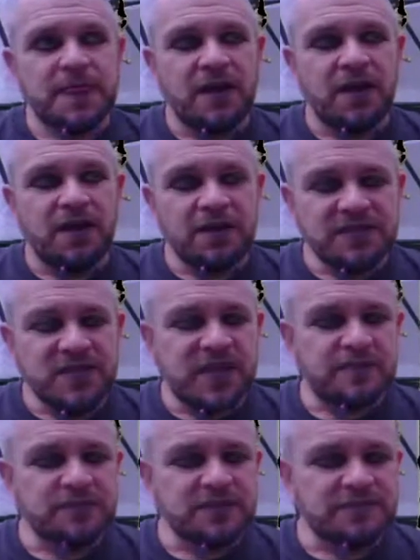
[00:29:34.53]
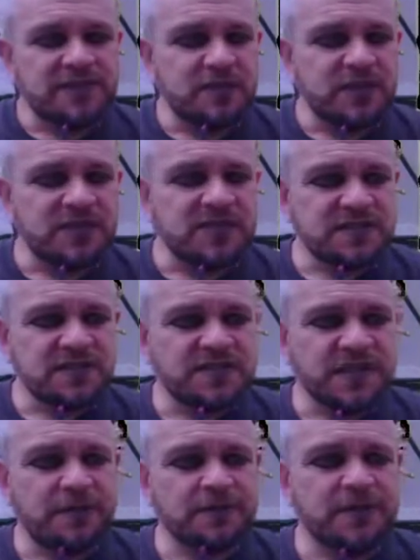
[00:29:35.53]
All types of feminist
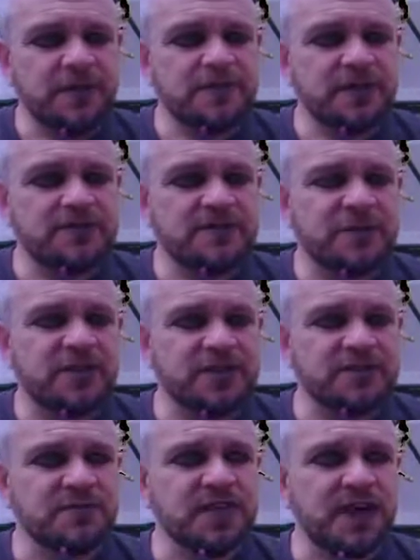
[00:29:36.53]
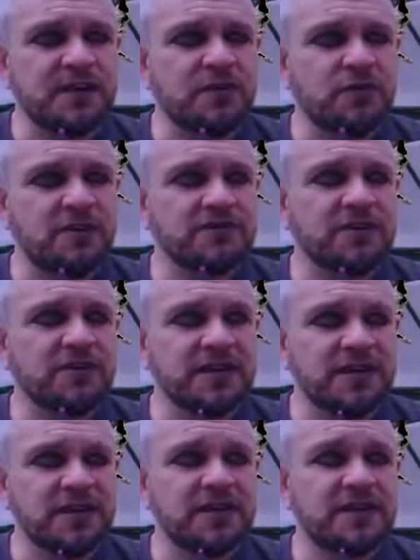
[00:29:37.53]
psychotherapy and feminism that I know of
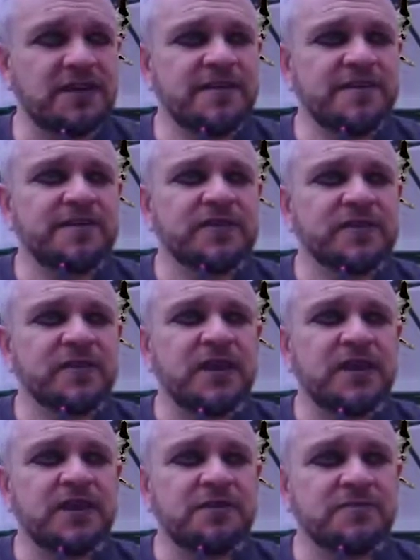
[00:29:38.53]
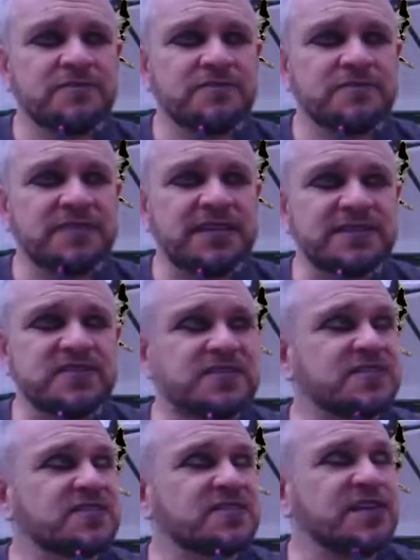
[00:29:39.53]
currently um,
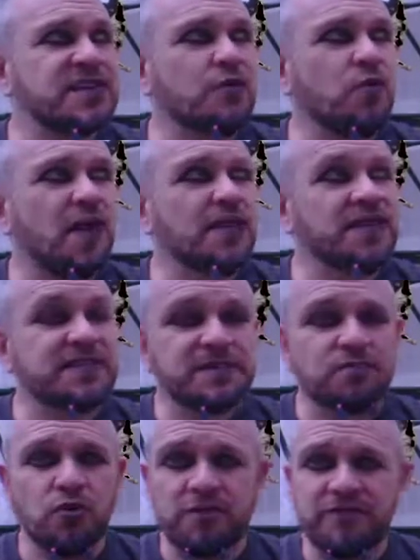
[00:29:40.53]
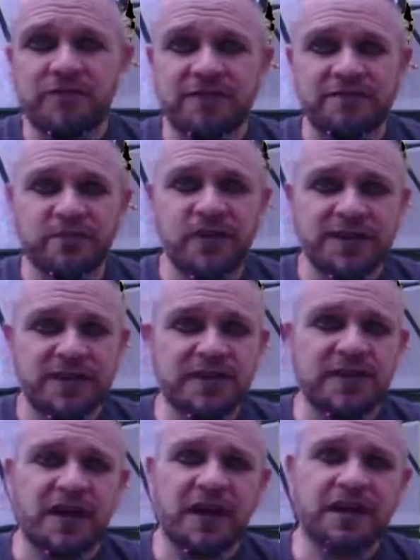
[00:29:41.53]
insists that equality is important for everybody
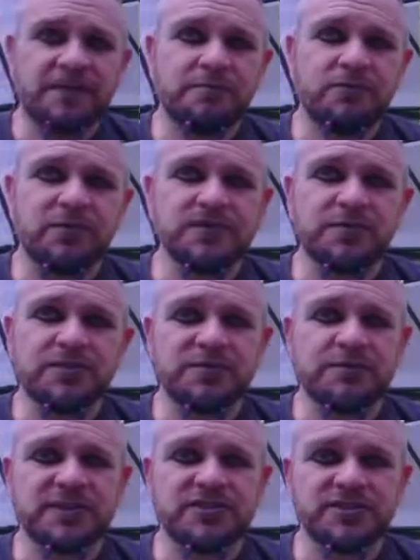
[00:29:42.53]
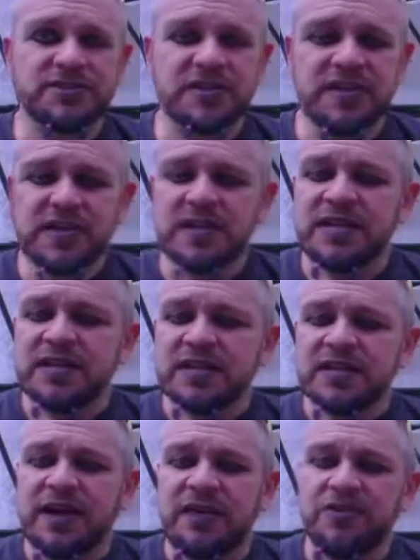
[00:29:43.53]
on multiple dimensions.
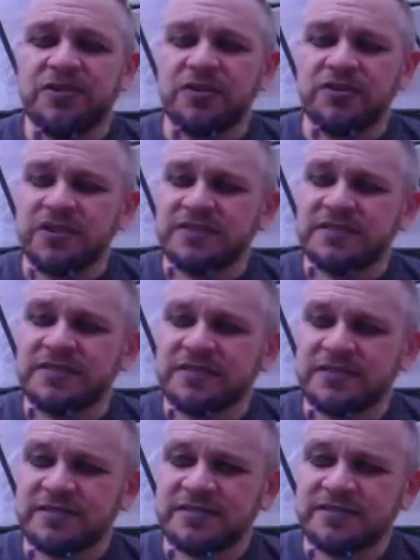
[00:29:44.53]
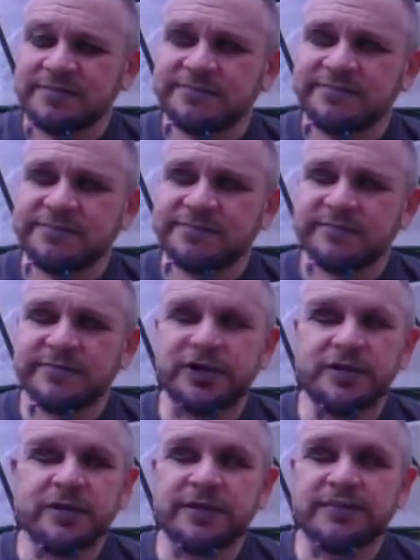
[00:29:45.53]
Now, the current,
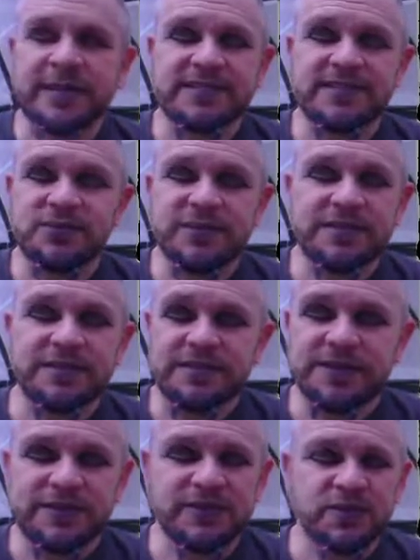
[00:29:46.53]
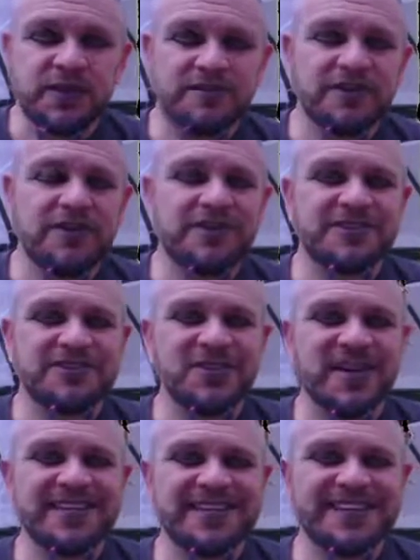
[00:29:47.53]
current past 20, 30 years, whatever, current
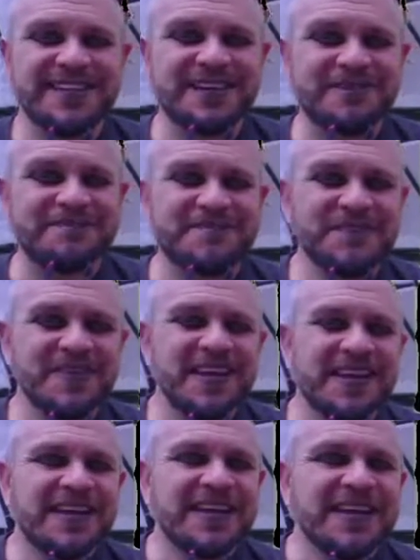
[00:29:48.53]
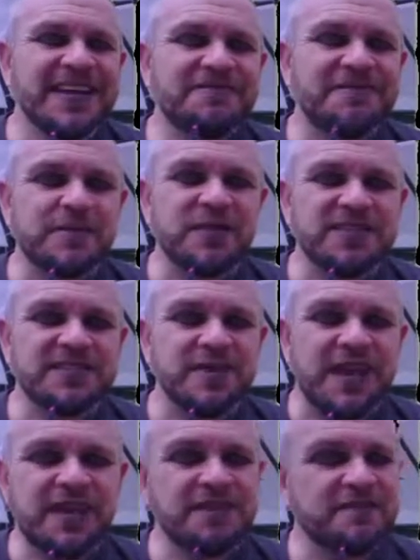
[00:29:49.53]
trend in, um, in feminism
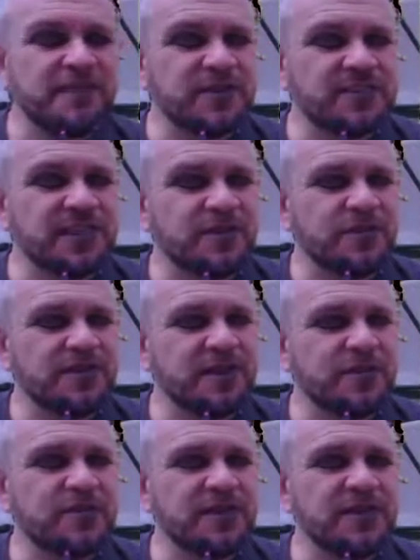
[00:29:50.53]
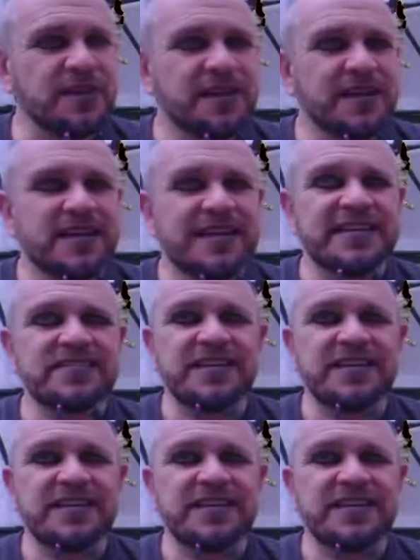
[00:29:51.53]
and in feminist psychotherapy is